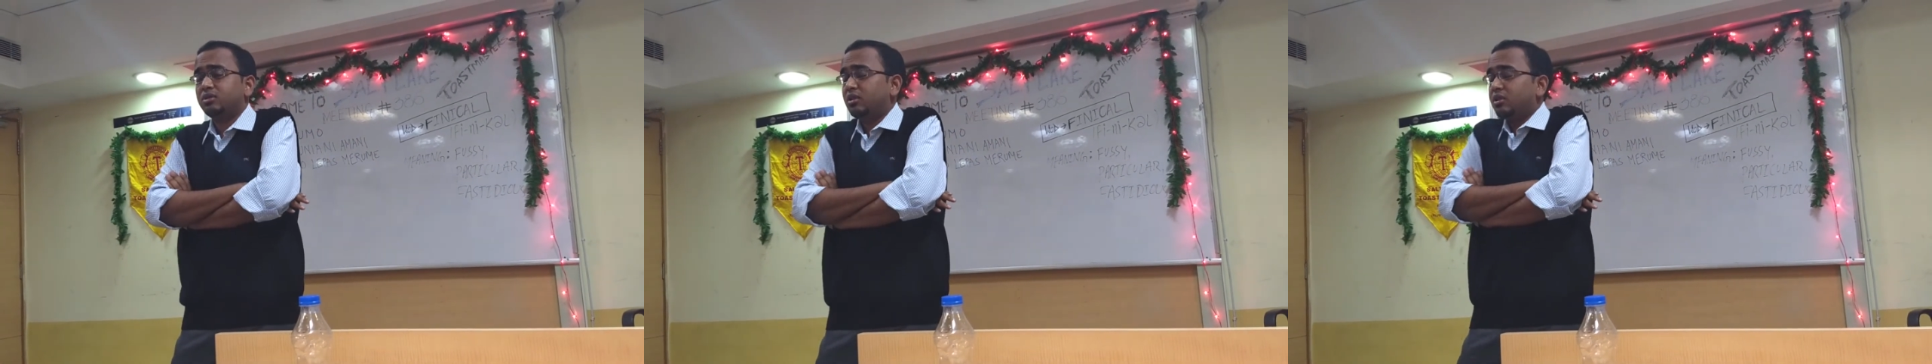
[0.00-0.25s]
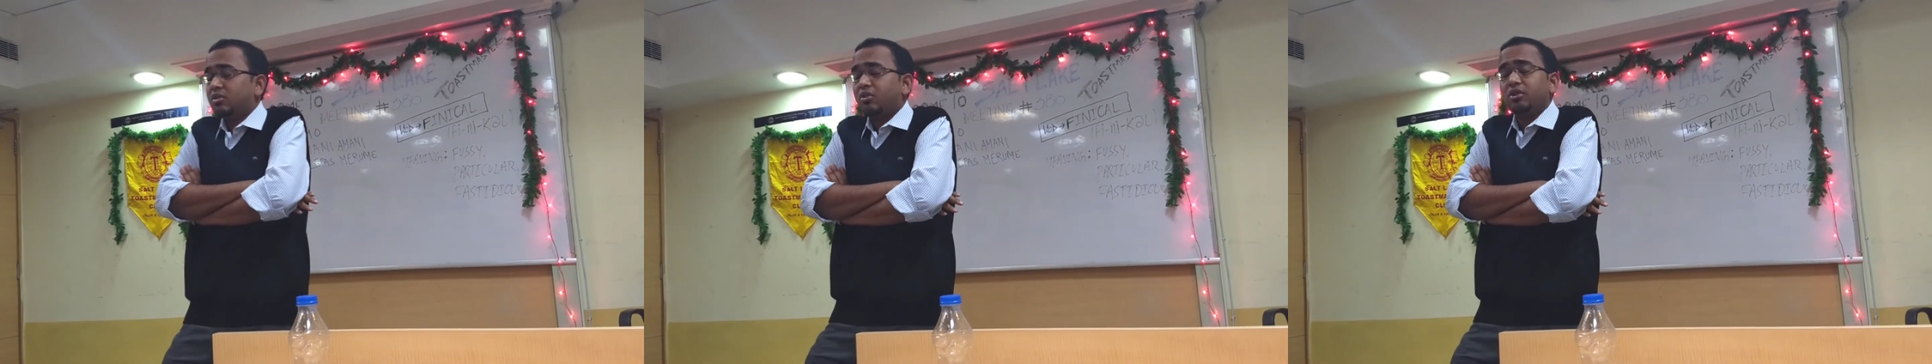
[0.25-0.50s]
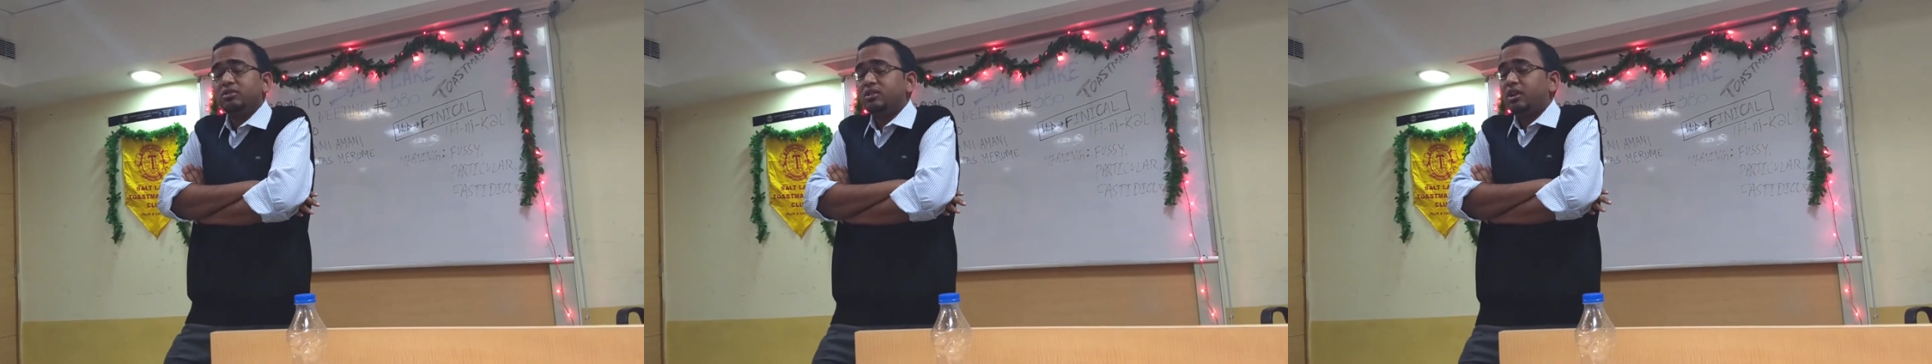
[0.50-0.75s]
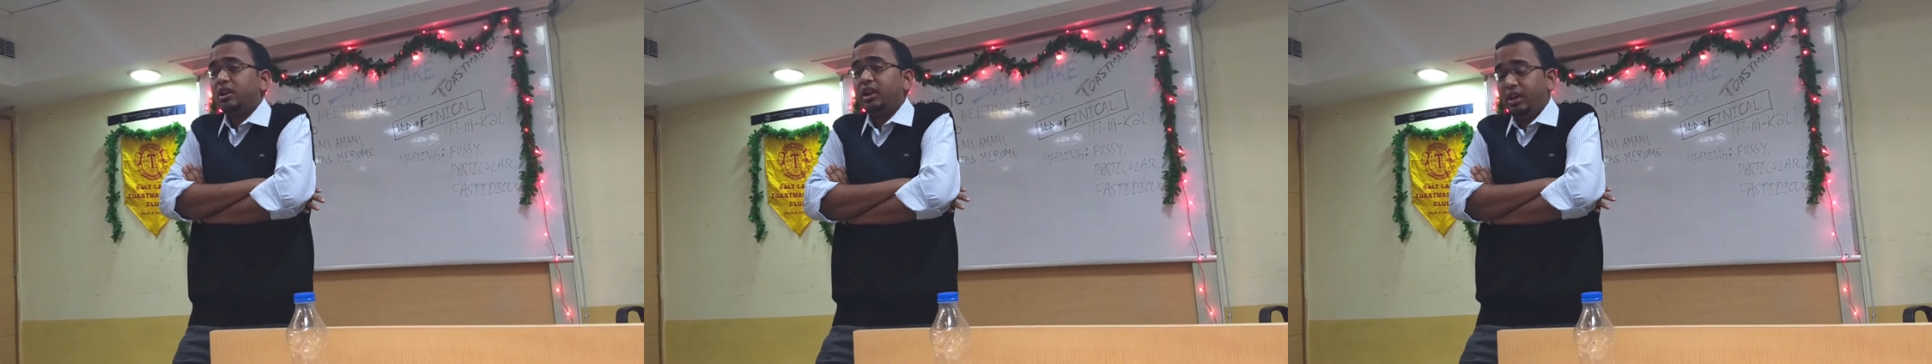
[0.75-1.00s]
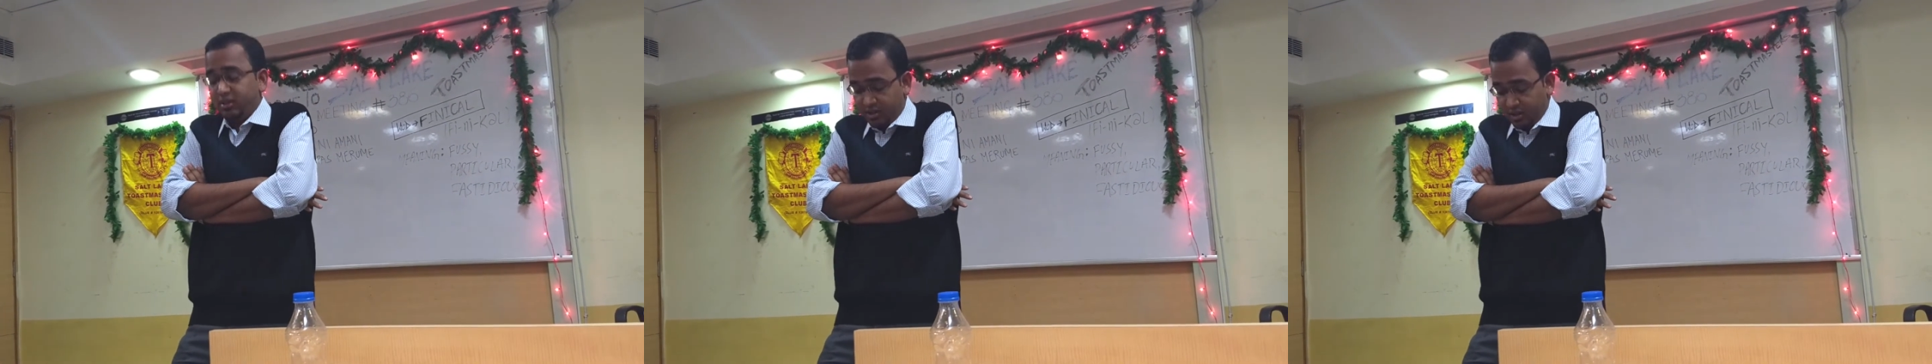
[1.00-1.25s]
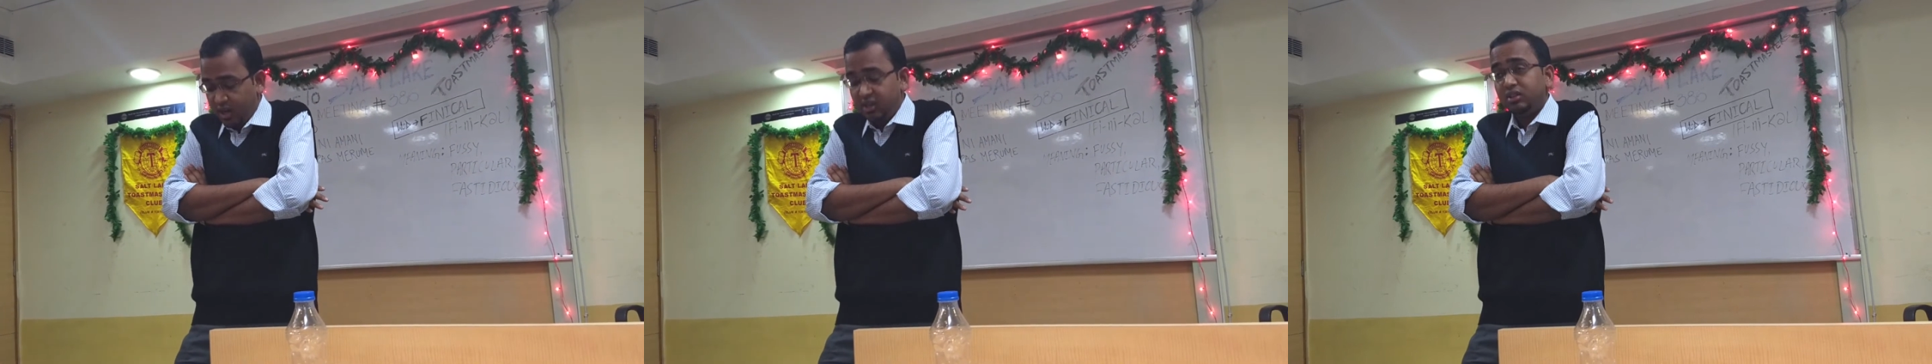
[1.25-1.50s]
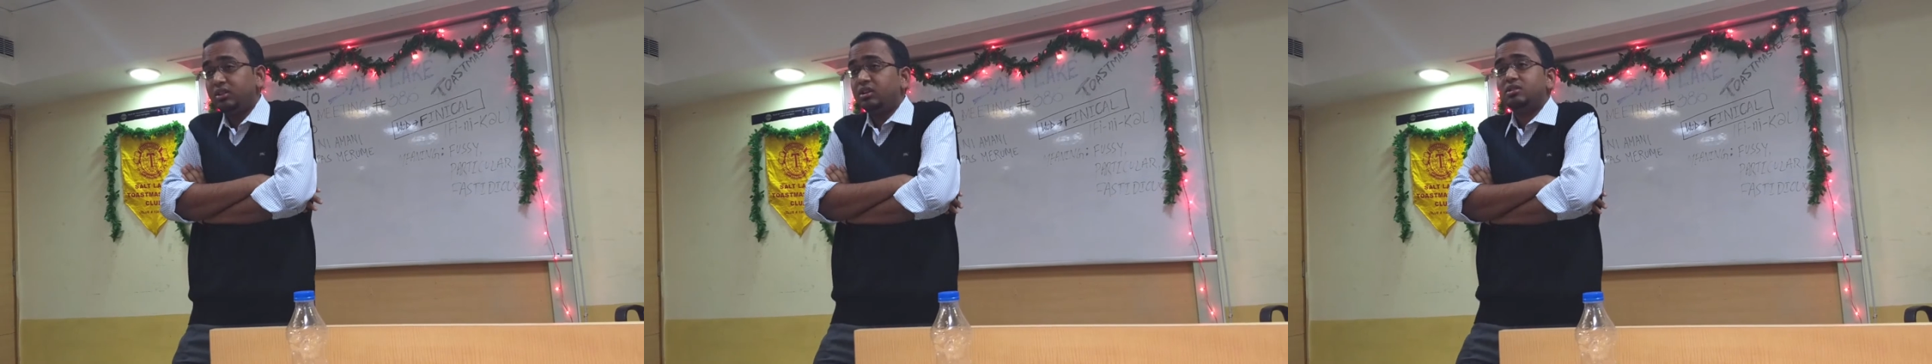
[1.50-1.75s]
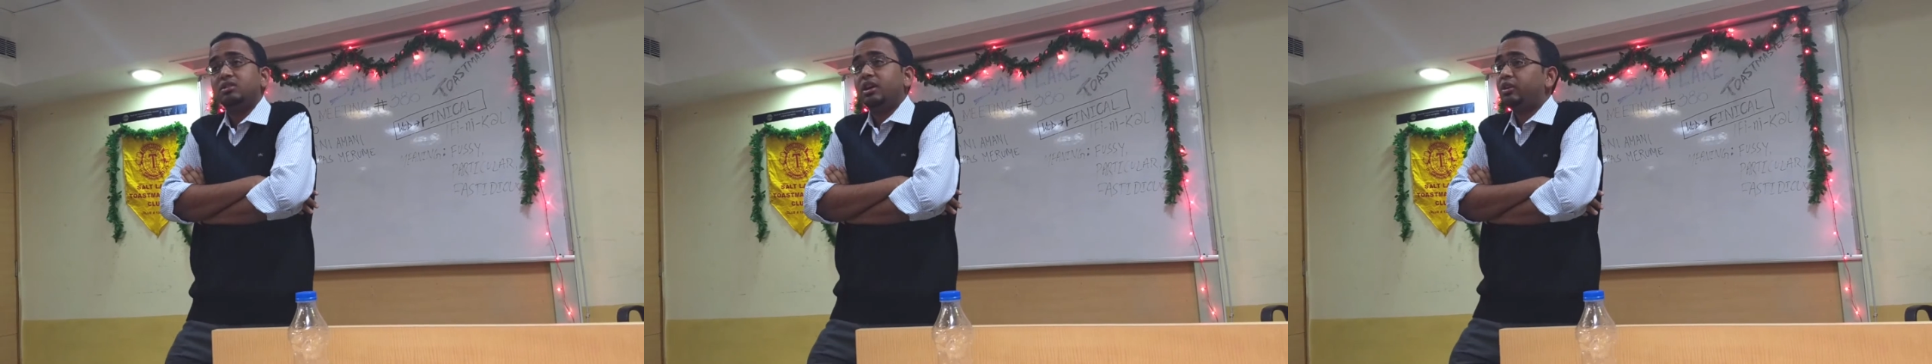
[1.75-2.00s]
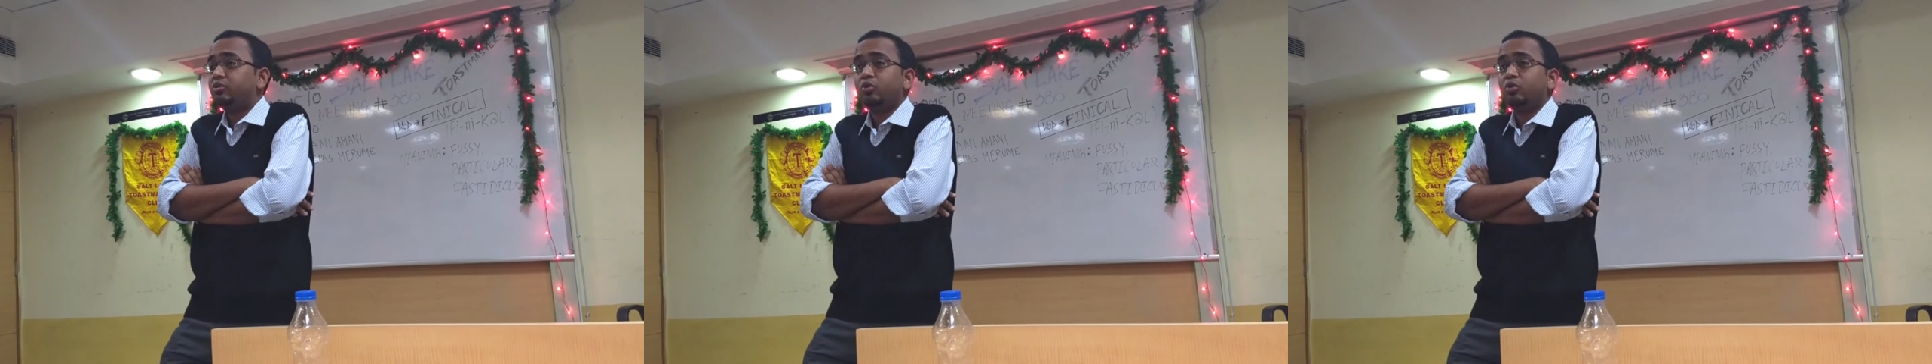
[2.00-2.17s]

They'll cross their legs and anything that is there